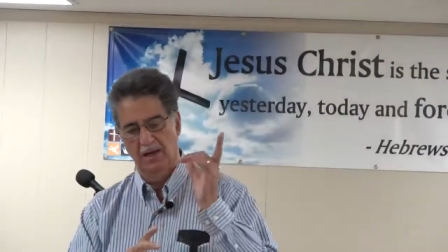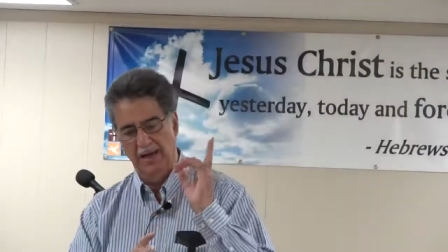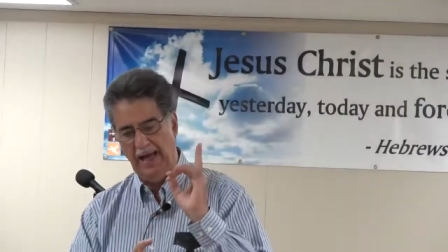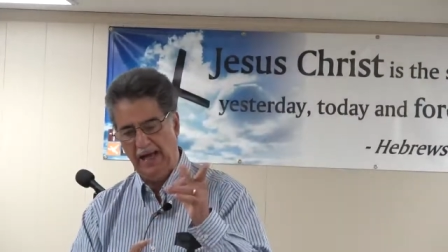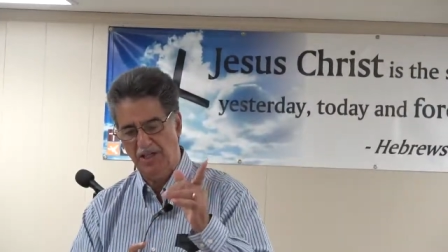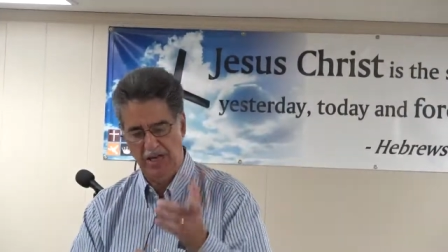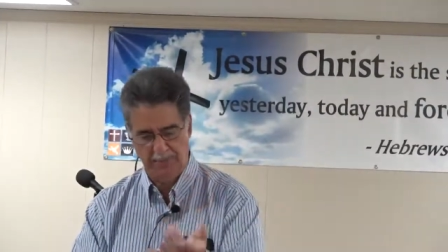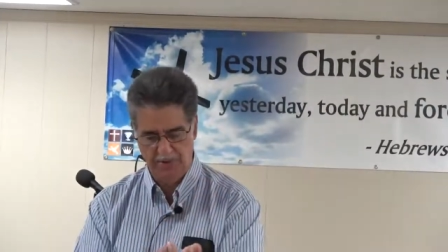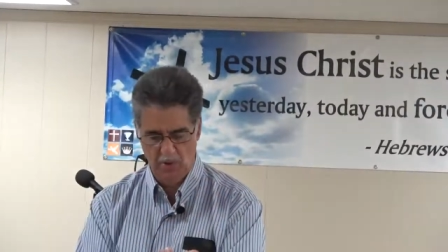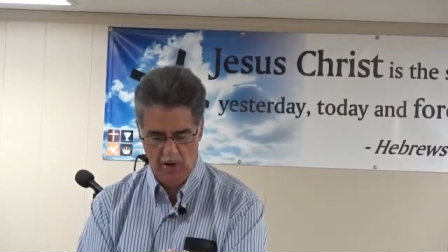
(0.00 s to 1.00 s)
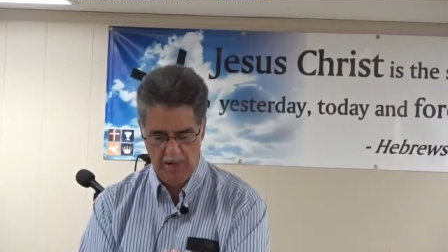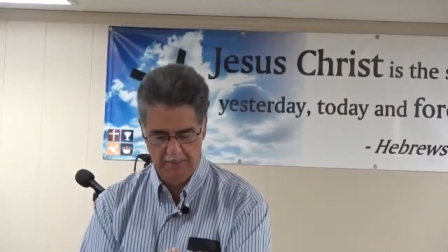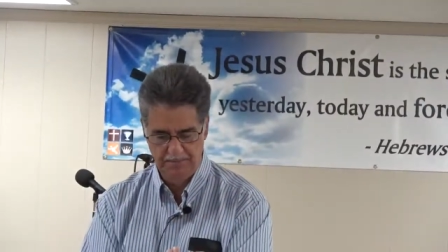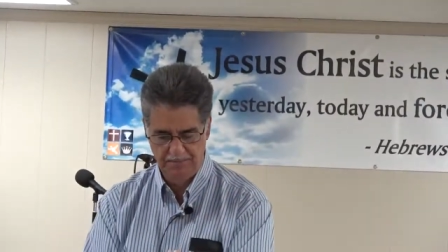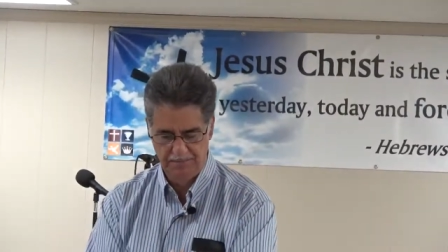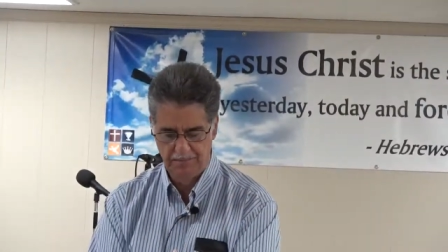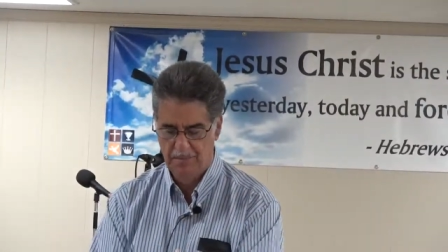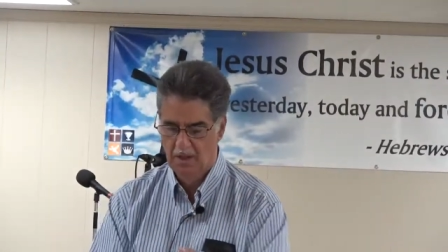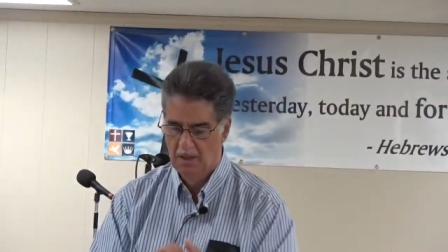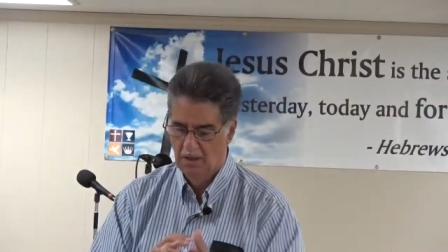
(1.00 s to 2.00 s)
Acts chapter 1,
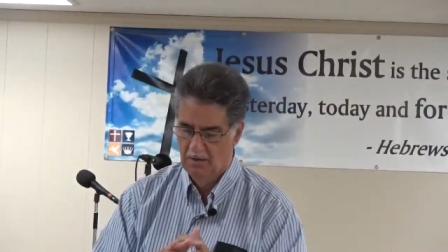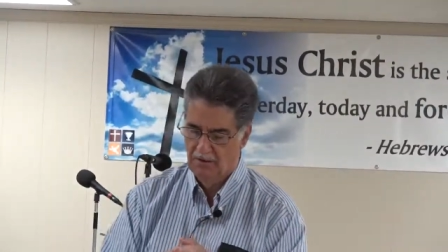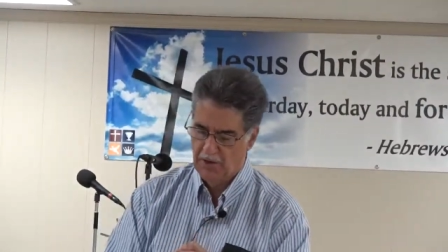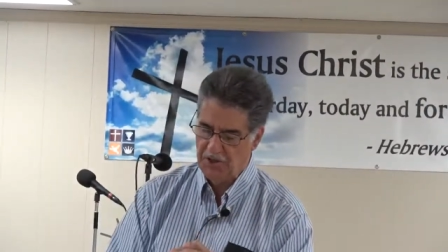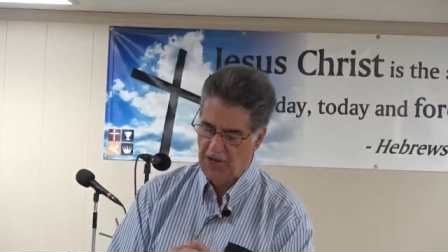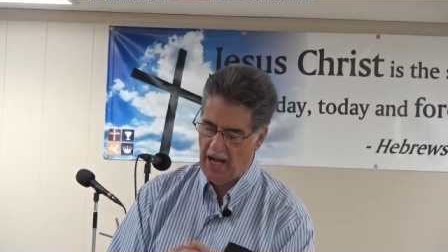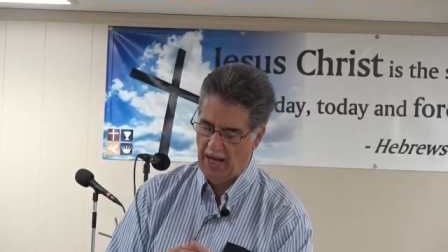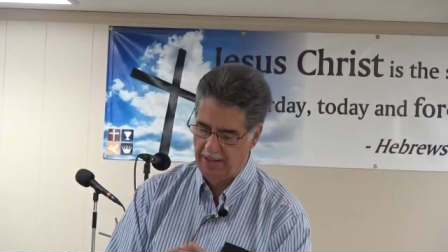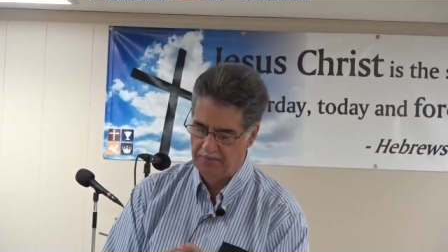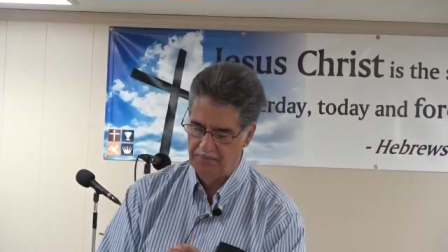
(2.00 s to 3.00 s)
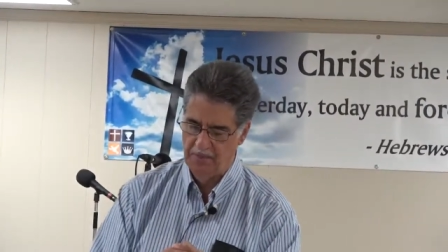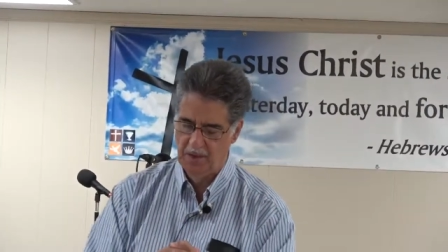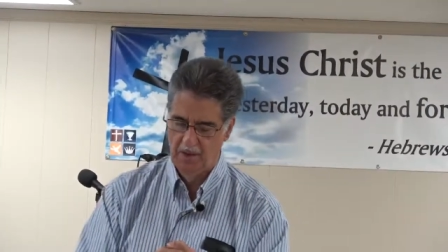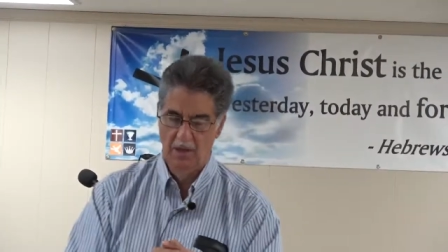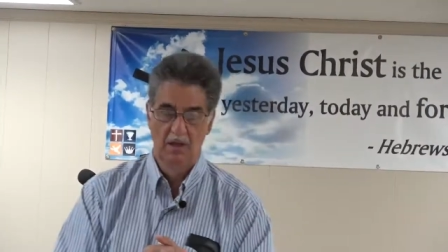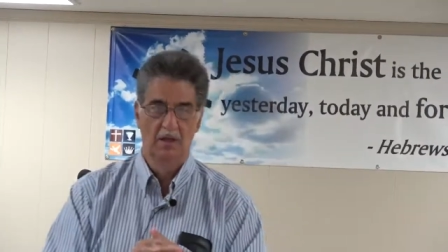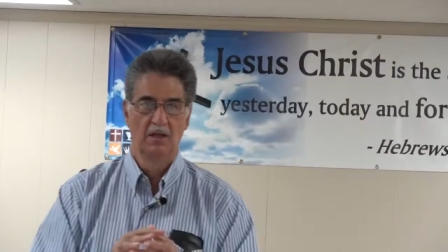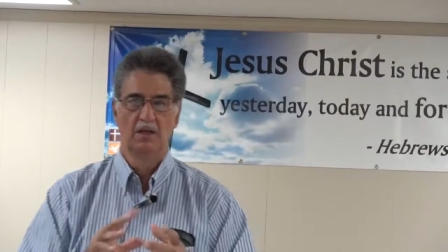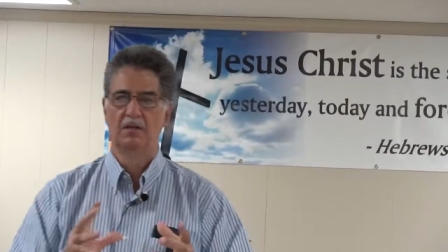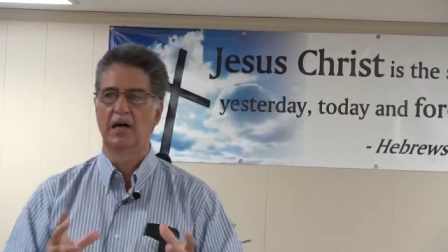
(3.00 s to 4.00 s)
verse 9.
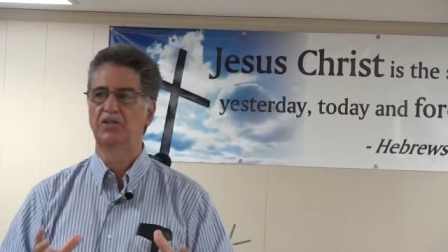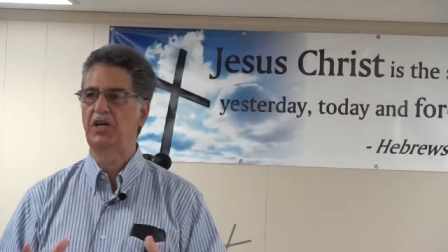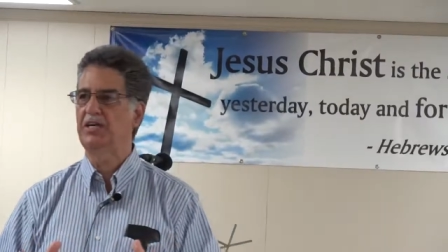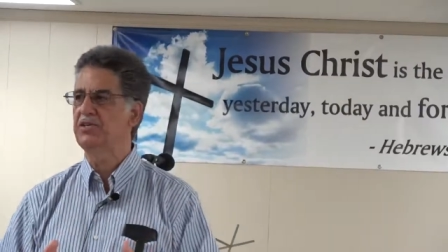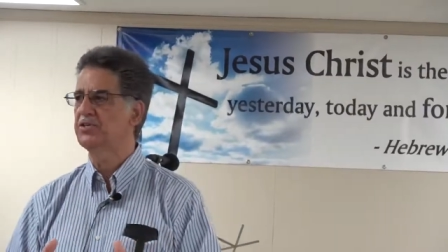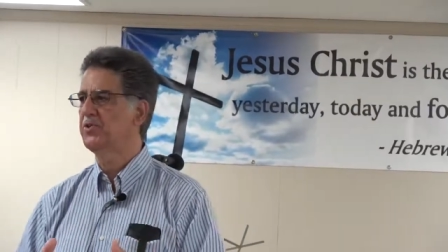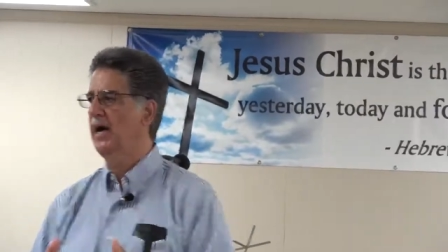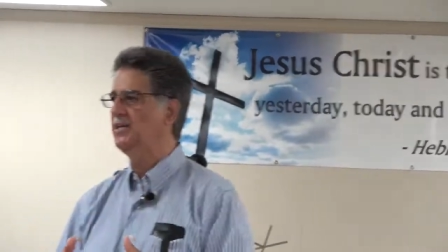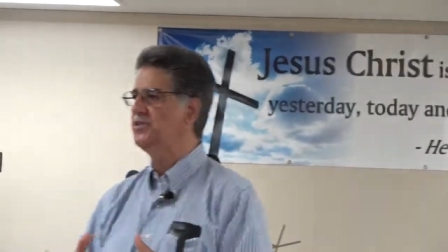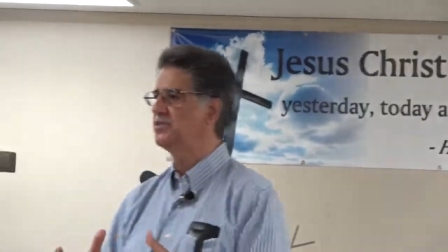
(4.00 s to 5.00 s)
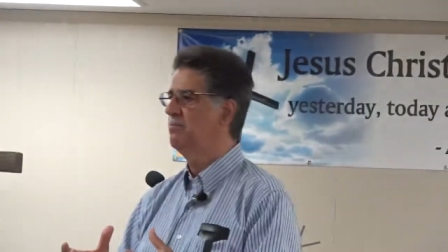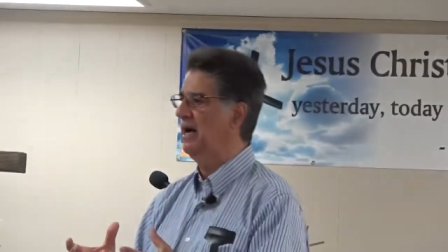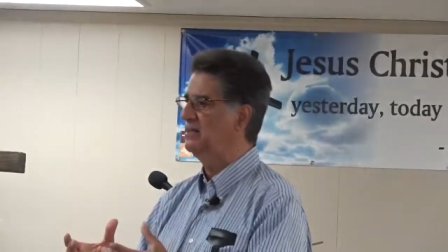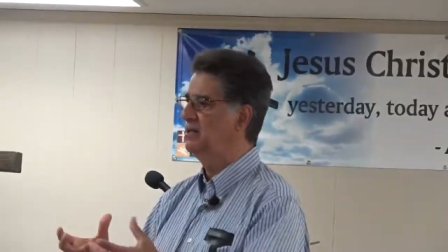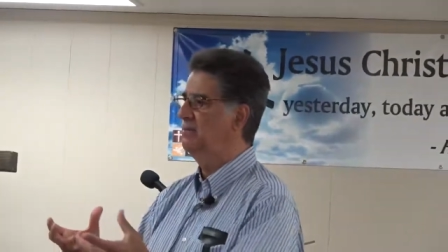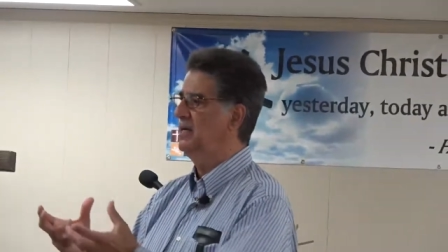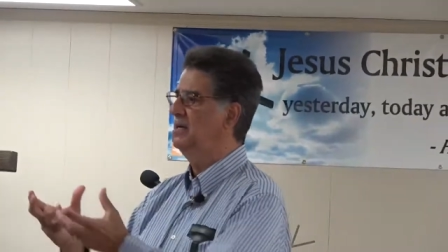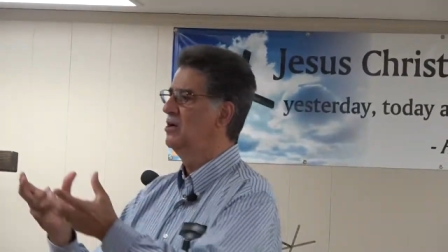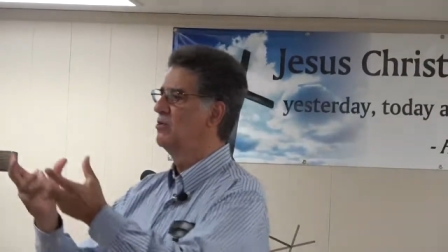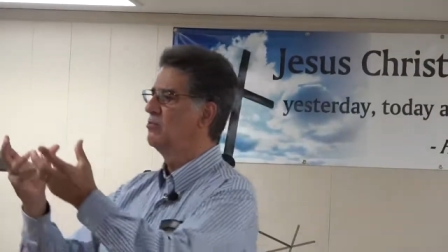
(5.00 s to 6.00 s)
Now uh, Jesus Christ is about to
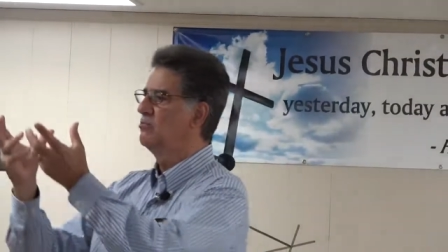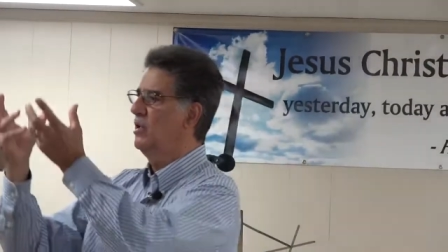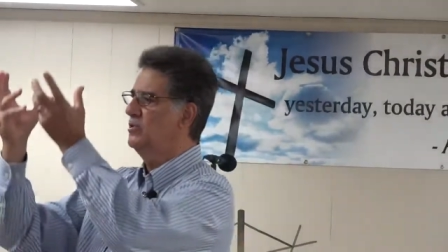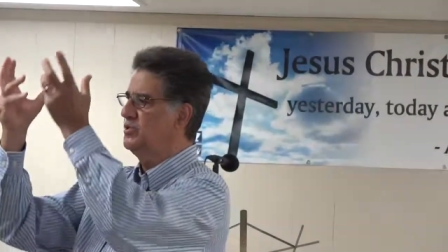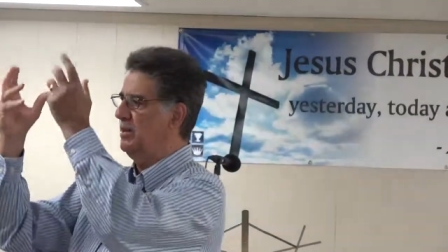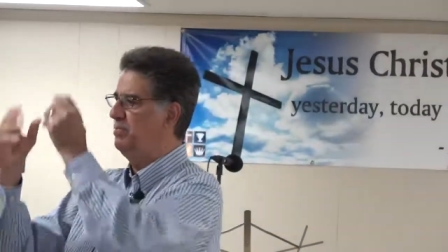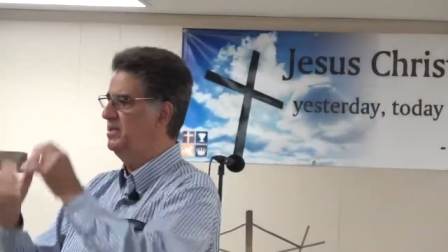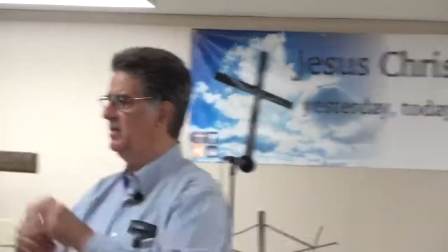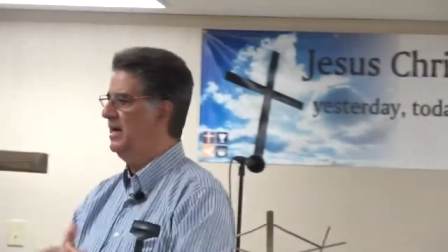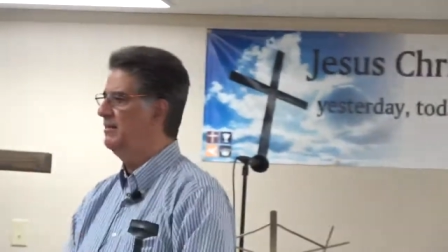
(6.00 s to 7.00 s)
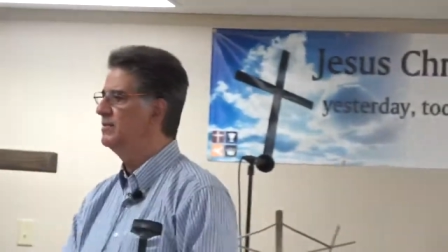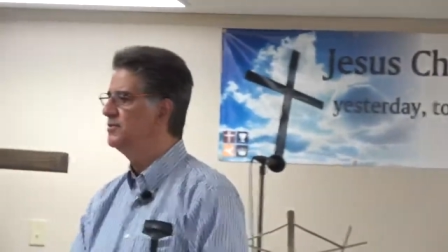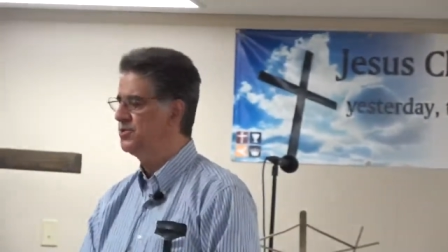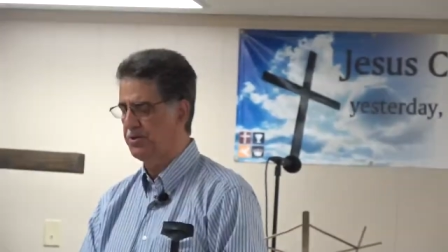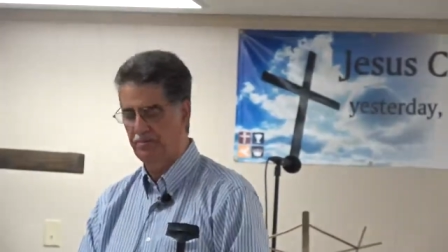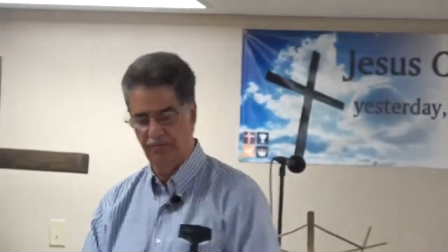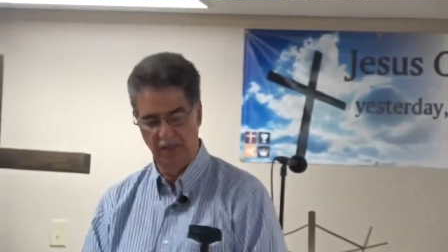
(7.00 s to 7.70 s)
be rose up into the heavens.